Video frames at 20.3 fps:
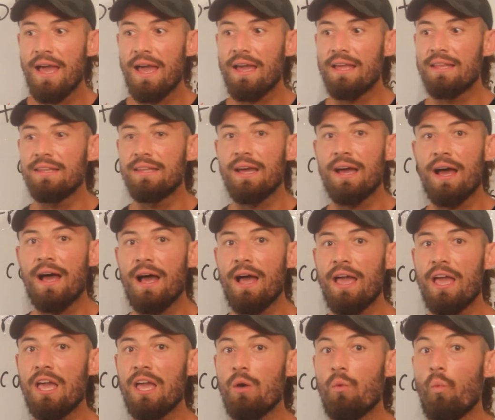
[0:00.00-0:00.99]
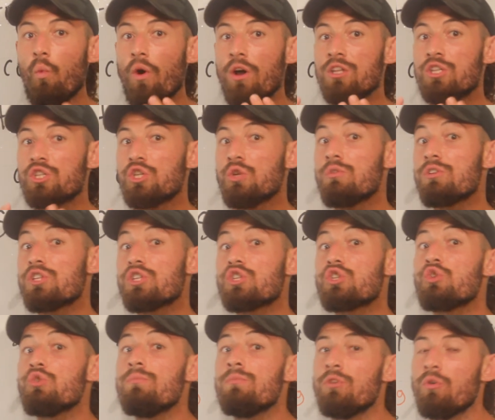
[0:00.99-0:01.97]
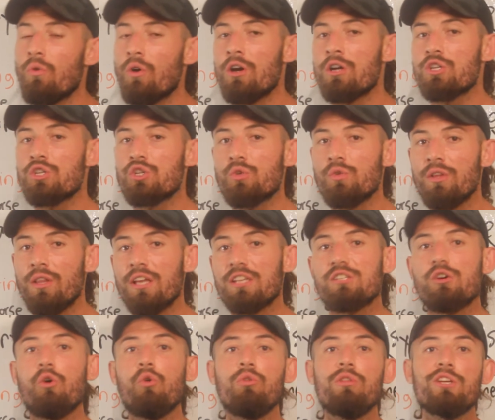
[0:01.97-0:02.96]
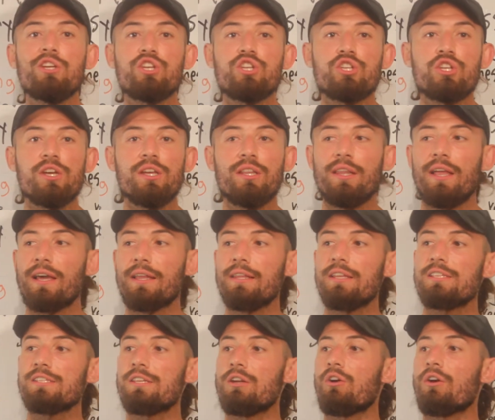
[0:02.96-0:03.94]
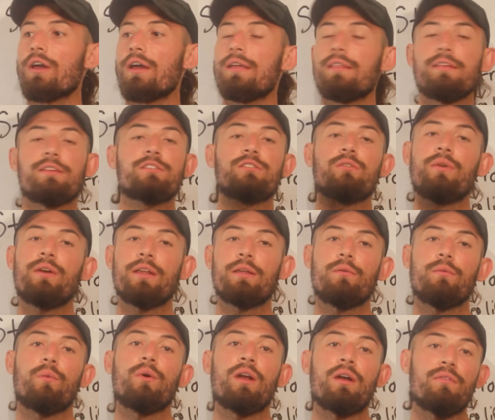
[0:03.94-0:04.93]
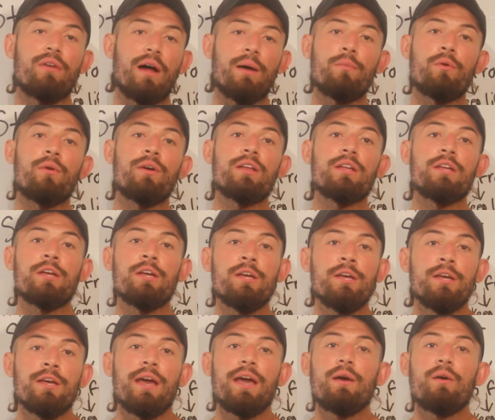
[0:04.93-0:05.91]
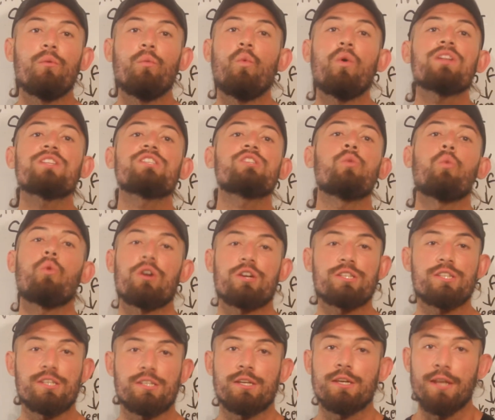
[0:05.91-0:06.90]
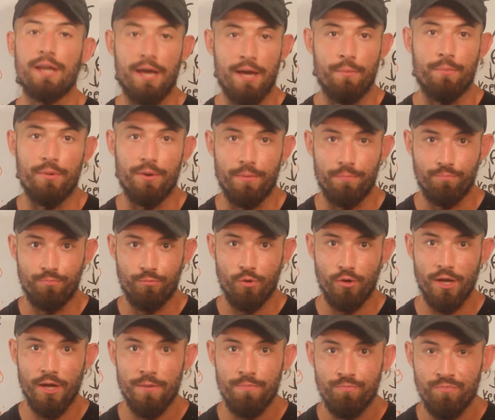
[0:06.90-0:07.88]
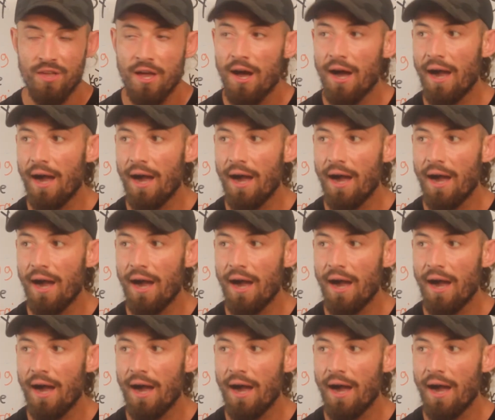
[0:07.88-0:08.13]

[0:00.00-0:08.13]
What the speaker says: And once you assume the worst, you realize holy shit, like listen, okay, it's already, whatever, what's the worst that's gonna happen, okay?